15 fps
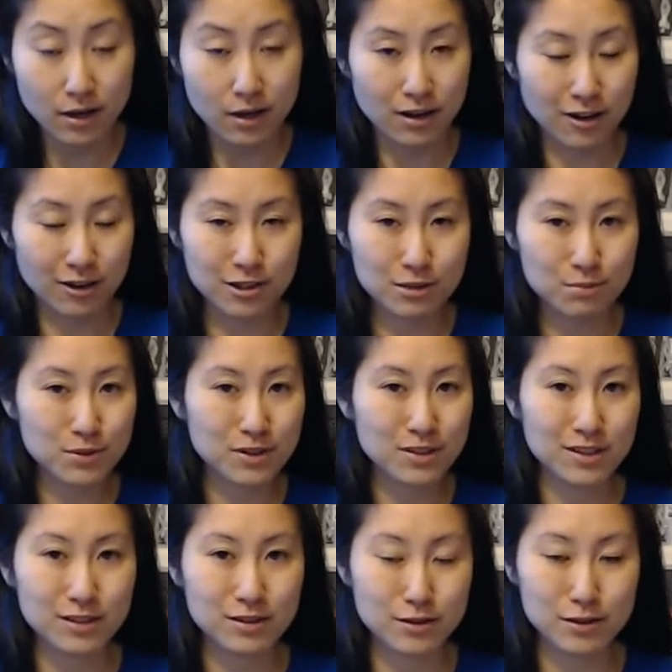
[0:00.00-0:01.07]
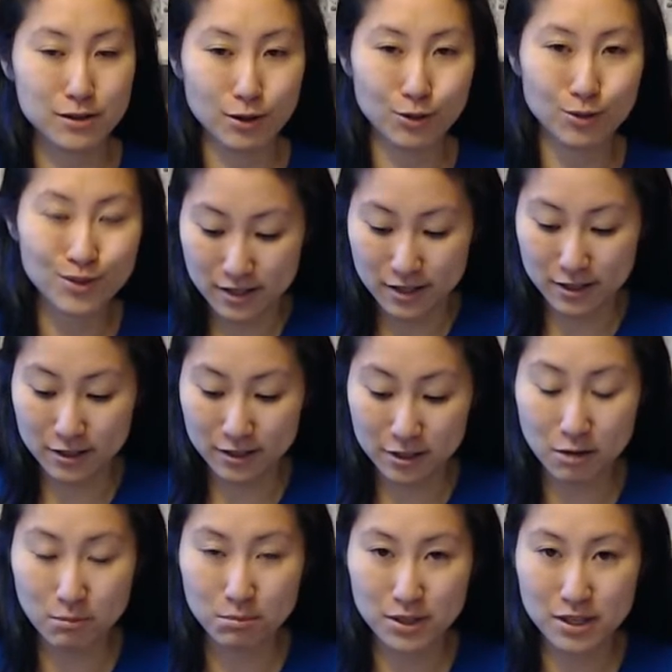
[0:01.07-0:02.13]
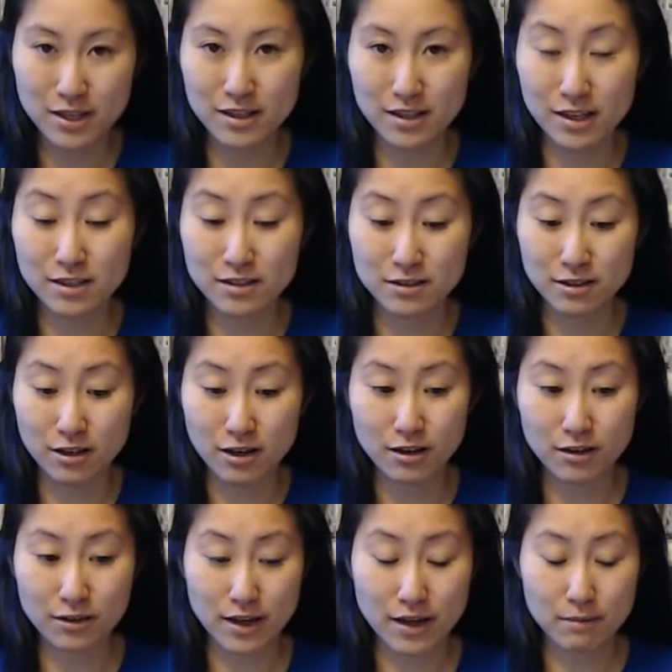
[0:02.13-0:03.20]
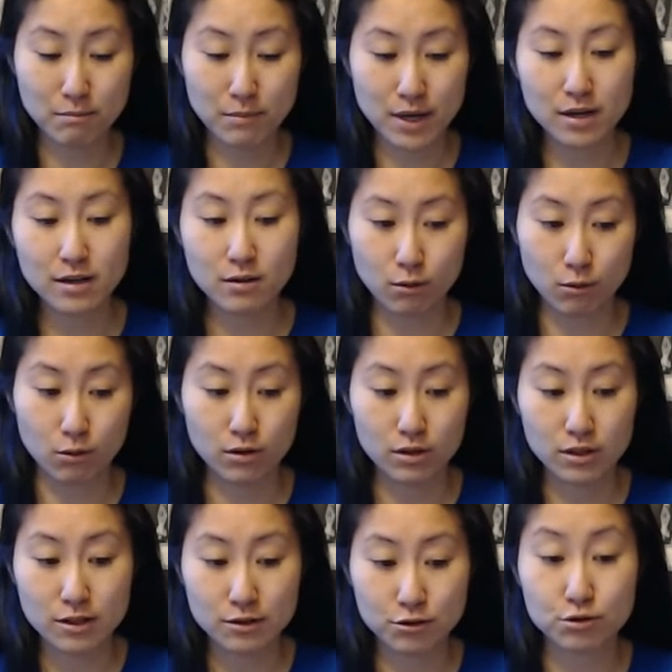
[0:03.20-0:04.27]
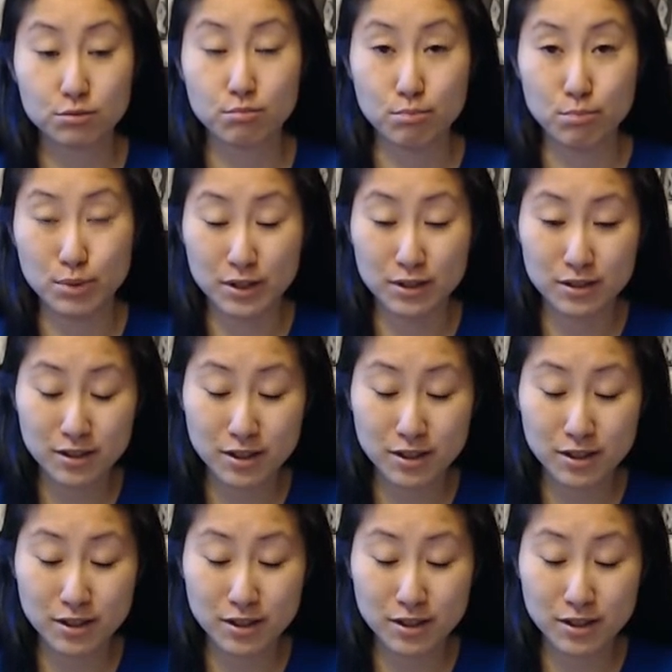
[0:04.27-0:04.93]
Artbin is the only company that I saw that made organizers big enough